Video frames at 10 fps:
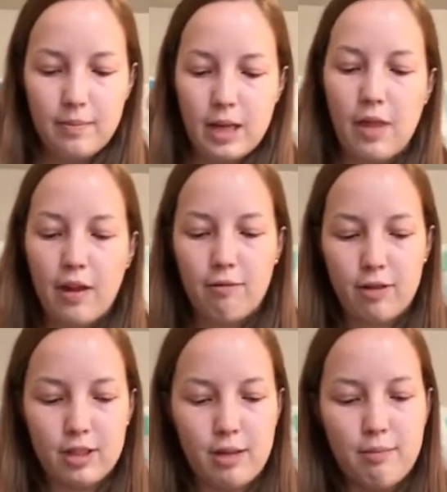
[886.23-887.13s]
And then
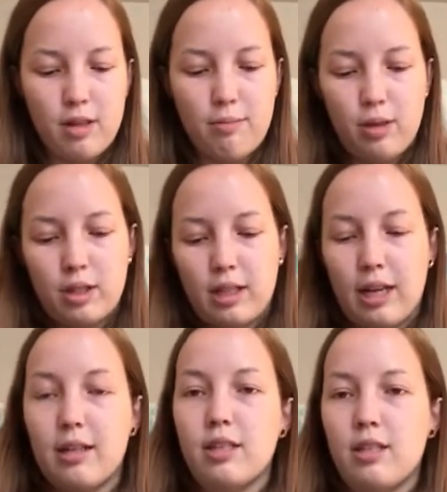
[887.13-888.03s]
for some of the books,
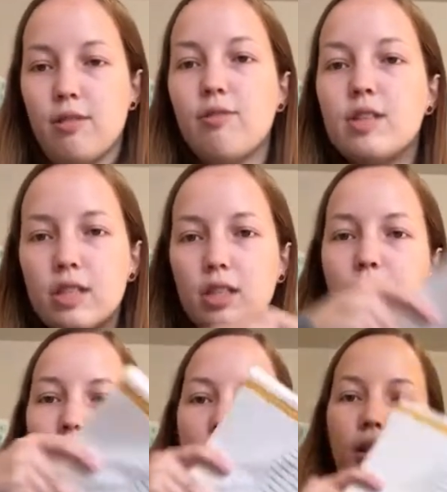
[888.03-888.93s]
like this is the physics
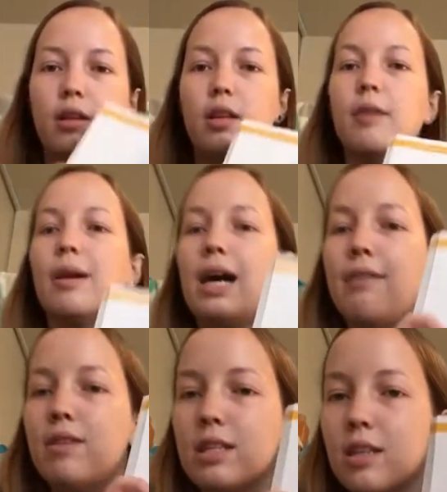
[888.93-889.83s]
book, they would
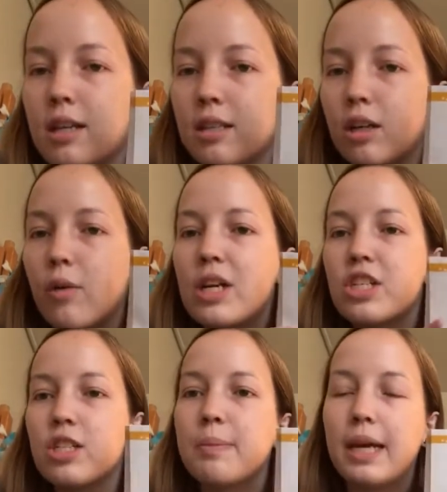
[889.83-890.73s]
have this nice
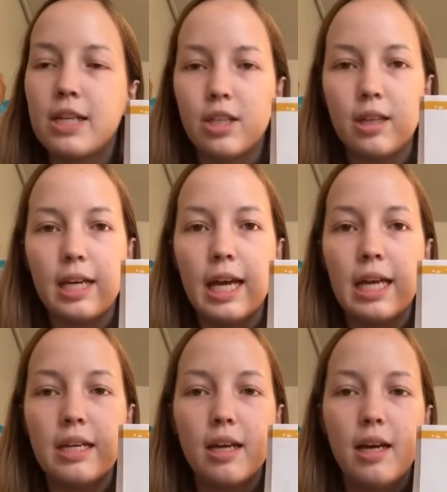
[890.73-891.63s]
equations page at the
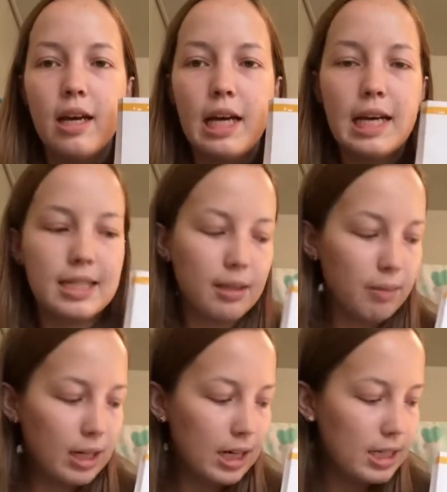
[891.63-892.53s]
end. And
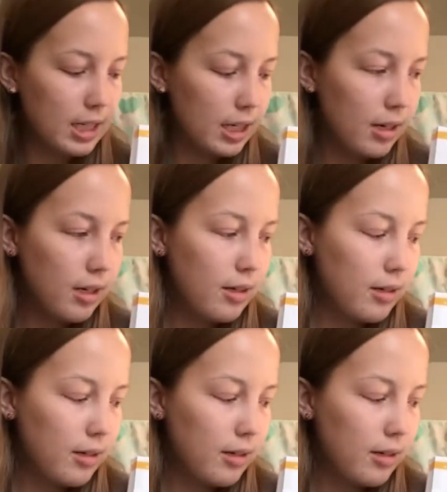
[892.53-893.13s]
something I did